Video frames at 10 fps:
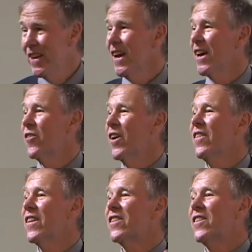he had
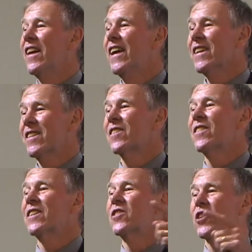run the length
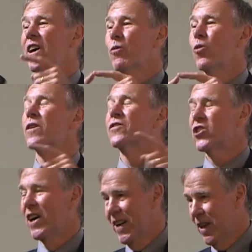of the China, Wall of
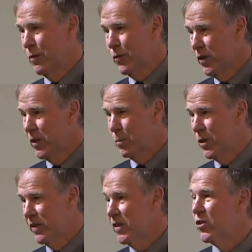China, the first
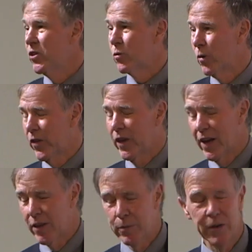person to do it with
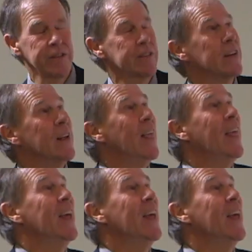another person.